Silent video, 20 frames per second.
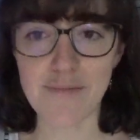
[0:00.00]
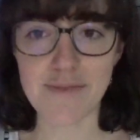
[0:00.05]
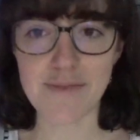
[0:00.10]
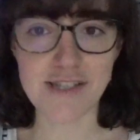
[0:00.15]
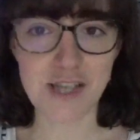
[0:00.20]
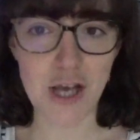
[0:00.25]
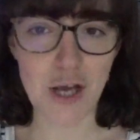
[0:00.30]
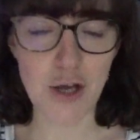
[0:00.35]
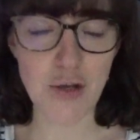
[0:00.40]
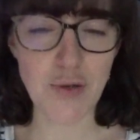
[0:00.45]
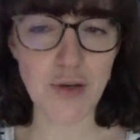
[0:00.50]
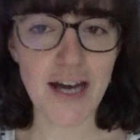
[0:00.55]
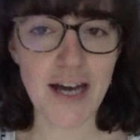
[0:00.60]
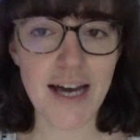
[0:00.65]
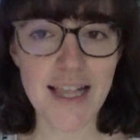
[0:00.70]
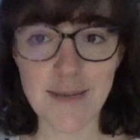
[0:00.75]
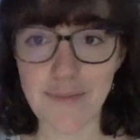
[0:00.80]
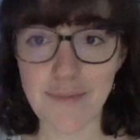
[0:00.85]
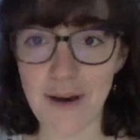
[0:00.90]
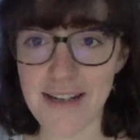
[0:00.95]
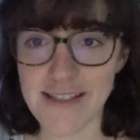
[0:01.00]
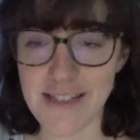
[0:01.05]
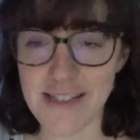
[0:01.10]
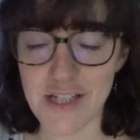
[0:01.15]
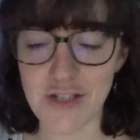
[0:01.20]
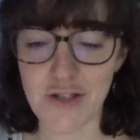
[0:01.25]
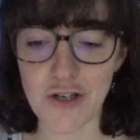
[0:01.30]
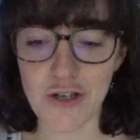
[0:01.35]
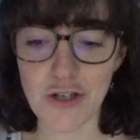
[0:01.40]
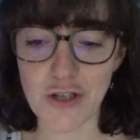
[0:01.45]
So the
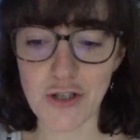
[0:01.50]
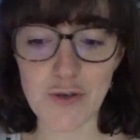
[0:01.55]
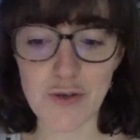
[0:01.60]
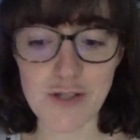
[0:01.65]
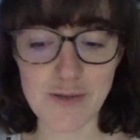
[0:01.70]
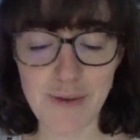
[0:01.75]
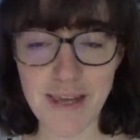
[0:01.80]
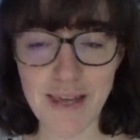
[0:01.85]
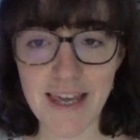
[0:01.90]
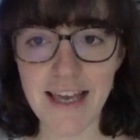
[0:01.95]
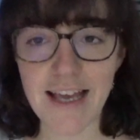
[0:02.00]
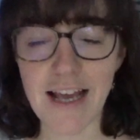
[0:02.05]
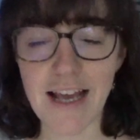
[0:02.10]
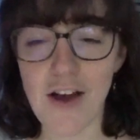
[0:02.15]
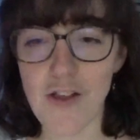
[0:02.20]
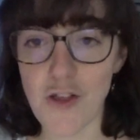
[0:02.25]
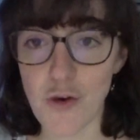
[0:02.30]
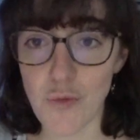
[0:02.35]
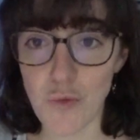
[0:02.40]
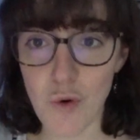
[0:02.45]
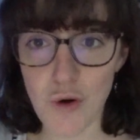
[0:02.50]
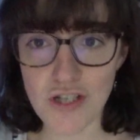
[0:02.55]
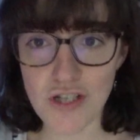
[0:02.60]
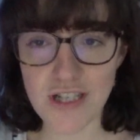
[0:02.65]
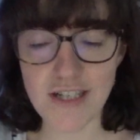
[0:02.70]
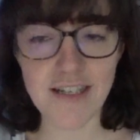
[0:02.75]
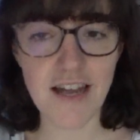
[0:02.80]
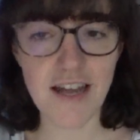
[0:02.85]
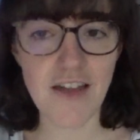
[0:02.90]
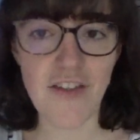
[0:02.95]
Barsetshire Chronicles being The
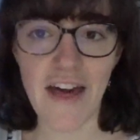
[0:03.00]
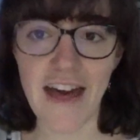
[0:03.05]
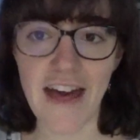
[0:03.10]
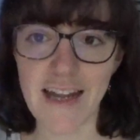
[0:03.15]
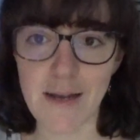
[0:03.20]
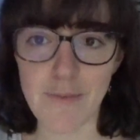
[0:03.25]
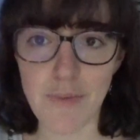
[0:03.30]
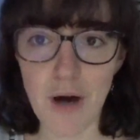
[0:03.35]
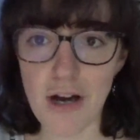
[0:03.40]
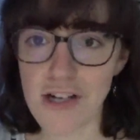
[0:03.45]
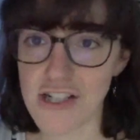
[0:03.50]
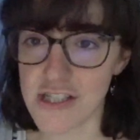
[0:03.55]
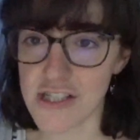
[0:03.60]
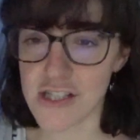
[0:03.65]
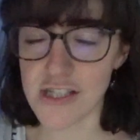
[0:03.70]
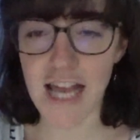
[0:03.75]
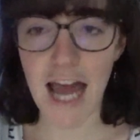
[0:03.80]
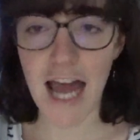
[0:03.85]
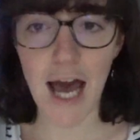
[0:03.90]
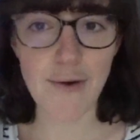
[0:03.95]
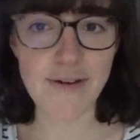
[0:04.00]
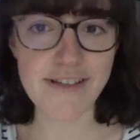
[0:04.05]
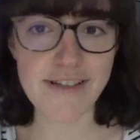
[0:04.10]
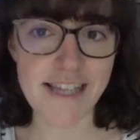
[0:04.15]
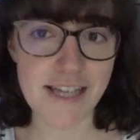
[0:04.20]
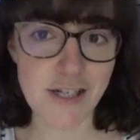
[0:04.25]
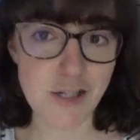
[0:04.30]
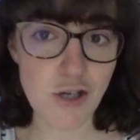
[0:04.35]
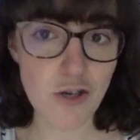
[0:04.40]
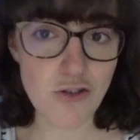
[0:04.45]
Warden, then Barsetshire Towers,
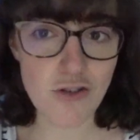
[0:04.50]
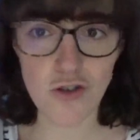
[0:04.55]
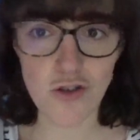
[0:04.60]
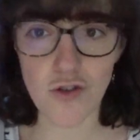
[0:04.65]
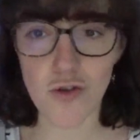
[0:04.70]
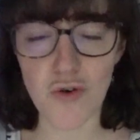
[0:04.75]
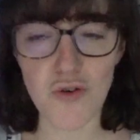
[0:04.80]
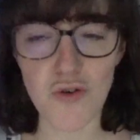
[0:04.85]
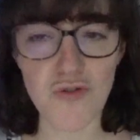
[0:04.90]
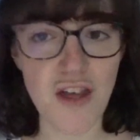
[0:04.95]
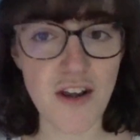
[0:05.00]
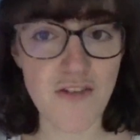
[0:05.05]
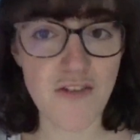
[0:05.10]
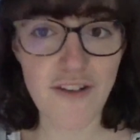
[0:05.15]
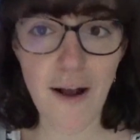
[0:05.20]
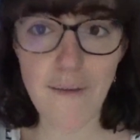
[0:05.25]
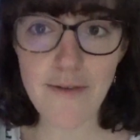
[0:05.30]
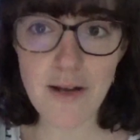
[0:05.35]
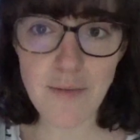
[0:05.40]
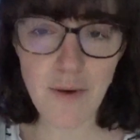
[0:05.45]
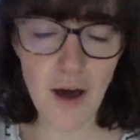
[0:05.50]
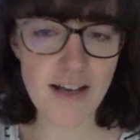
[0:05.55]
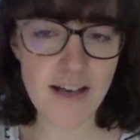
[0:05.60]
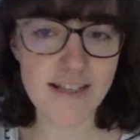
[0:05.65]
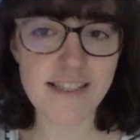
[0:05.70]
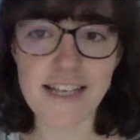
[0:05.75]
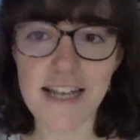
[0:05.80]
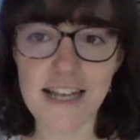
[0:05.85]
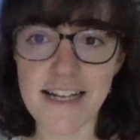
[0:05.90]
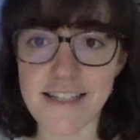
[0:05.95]
then Dr. Thorne, then Framley
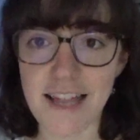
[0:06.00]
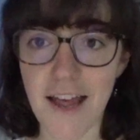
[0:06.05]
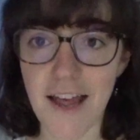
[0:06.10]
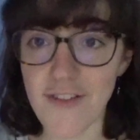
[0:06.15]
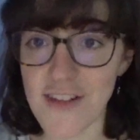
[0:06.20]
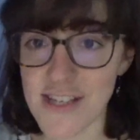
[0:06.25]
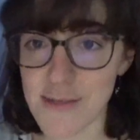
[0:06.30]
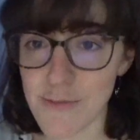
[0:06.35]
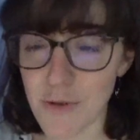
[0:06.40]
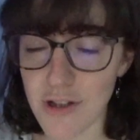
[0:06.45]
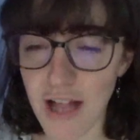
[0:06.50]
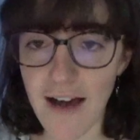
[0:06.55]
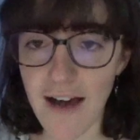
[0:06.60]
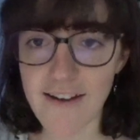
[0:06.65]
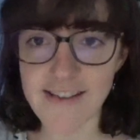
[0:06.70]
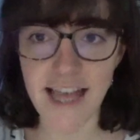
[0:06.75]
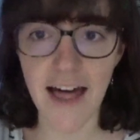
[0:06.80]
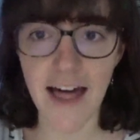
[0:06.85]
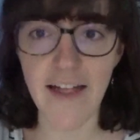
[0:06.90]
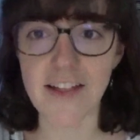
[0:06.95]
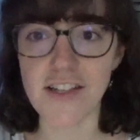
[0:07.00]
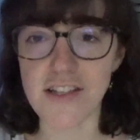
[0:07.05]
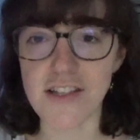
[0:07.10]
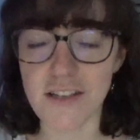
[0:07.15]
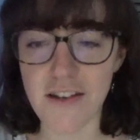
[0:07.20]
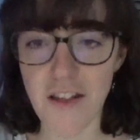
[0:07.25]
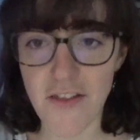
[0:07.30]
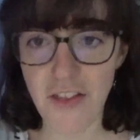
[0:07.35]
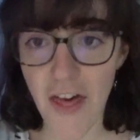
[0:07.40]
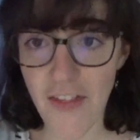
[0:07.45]
Parsonage, then The Small House at
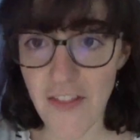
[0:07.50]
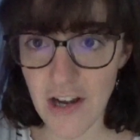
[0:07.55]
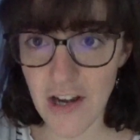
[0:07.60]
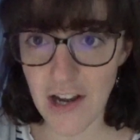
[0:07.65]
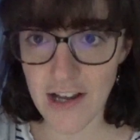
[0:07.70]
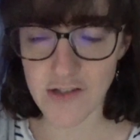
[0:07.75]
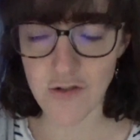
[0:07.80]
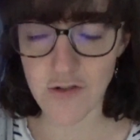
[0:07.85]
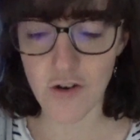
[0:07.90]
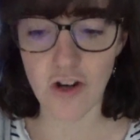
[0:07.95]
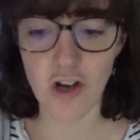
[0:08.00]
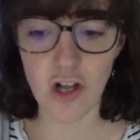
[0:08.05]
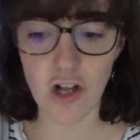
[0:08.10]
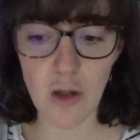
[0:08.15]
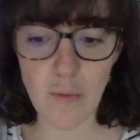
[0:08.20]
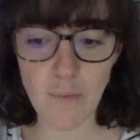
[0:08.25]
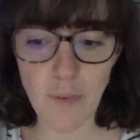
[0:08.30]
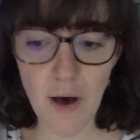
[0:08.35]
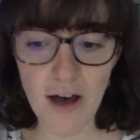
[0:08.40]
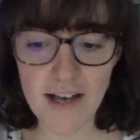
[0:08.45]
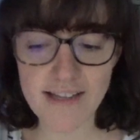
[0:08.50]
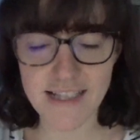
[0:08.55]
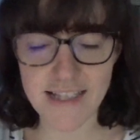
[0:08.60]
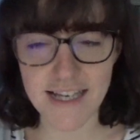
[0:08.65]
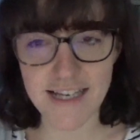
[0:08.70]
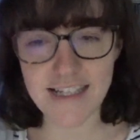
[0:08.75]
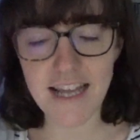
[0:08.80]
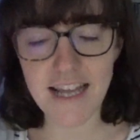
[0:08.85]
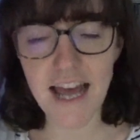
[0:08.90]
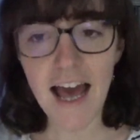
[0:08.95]
Allington, then The Last Chronicle of
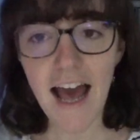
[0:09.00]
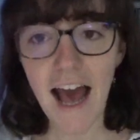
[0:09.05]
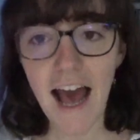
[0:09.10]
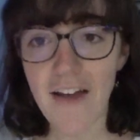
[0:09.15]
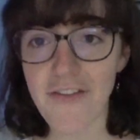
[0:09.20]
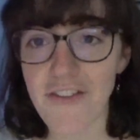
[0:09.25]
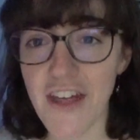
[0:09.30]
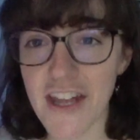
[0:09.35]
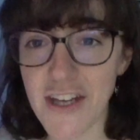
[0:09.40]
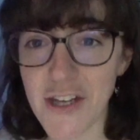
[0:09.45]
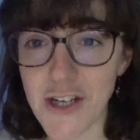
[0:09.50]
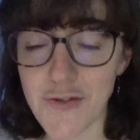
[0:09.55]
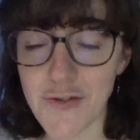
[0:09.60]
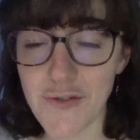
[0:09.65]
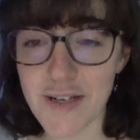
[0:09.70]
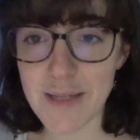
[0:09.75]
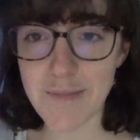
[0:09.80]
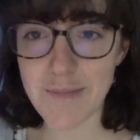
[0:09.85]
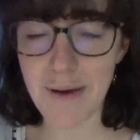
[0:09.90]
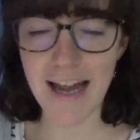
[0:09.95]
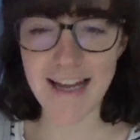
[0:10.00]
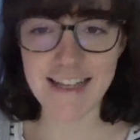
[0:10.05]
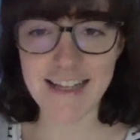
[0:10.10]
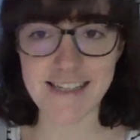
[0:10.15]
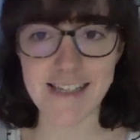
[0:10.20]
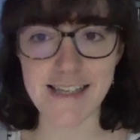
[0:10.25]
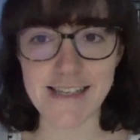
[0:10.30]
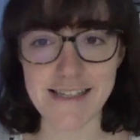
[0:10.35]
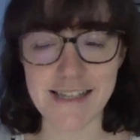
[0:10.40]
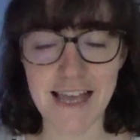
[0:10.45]
Barset, and then you can read the
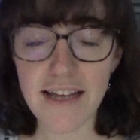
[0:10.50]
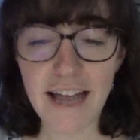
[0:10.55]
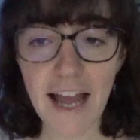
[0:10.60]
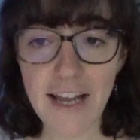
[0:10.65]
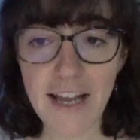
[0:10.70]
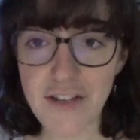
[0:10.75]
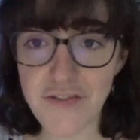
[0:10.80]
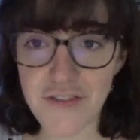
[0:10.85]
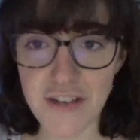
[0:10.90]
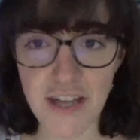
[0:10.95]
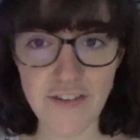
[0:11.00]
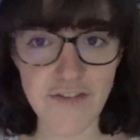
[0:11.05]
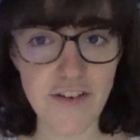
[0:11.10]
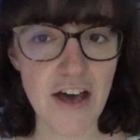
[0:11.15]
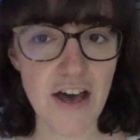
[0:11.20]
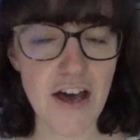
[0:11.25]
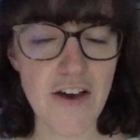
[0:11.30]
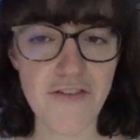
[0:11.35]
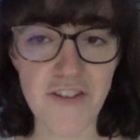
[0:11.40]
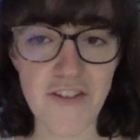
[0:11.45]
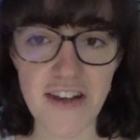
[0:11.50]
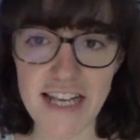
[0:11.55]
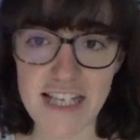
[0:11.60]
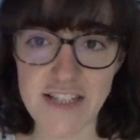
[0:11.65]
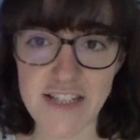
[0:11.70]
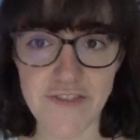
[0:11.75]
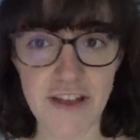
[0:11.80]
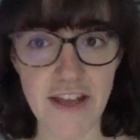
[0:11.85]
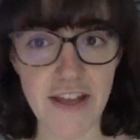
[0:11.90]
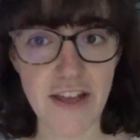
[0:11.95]
Pallisers. Can You Forgive Her? Phineas
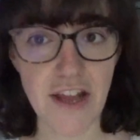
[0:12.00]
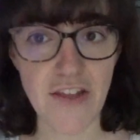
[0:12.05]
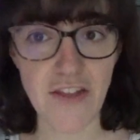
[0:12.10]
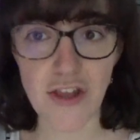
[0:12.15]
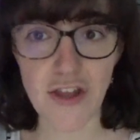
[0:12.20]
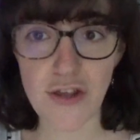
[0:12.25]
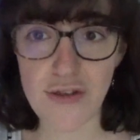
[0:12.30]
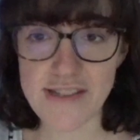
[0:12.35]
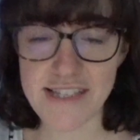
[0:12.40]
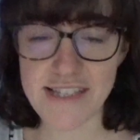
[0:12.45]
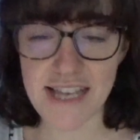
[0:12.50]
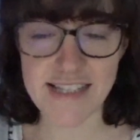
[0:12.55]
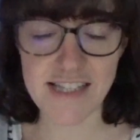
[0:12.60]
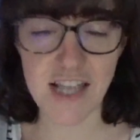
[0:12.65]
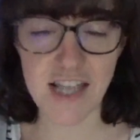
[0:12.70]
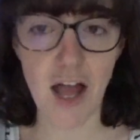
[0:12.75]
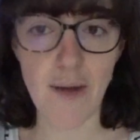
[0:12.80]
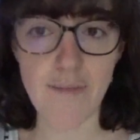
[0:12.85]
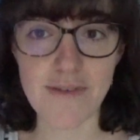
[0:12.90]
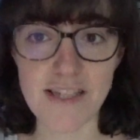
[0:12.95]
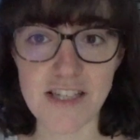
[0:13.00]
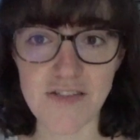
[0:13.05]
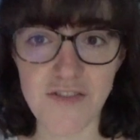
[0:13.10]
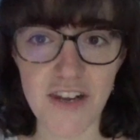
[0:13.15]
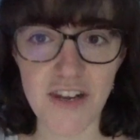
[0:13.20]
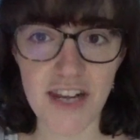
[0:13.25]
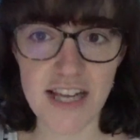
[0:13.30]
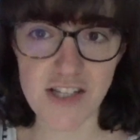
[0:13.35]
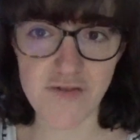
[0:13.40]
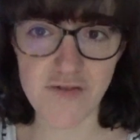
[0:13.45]
Finn, the Eustace Diamonds,
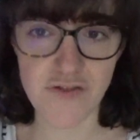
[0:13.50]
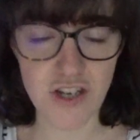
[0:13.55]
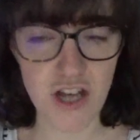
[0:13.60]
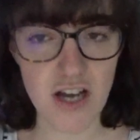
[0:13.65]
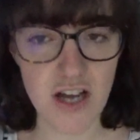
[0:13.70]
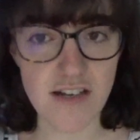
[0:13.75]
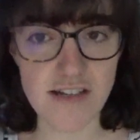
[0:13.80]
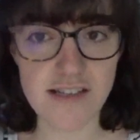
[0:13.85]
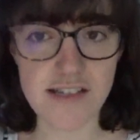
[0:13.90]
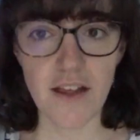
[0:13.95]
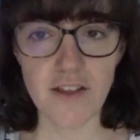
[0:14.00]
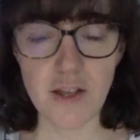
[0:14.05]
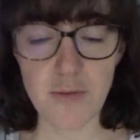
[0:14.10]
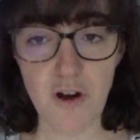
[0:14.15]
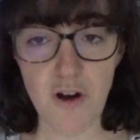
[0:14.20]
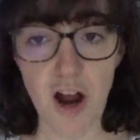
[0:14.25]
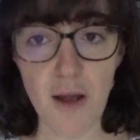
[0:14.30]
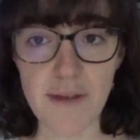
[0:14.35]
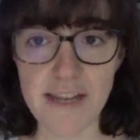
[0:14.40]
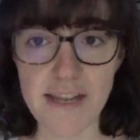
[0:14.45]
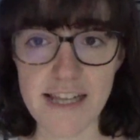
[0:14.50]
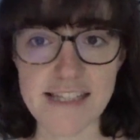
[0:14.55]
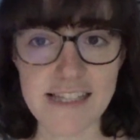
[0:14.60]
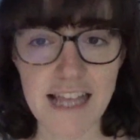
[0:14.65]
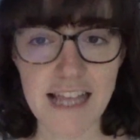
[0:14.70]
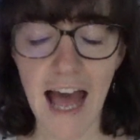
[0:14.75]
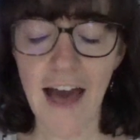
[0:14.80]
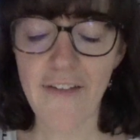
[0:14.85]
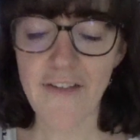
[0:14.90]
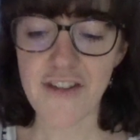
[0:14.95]
Phineas Redux, the Prime
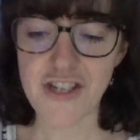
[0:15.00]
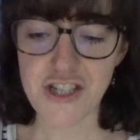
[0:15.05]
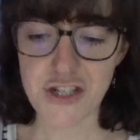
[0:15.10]
Minister and the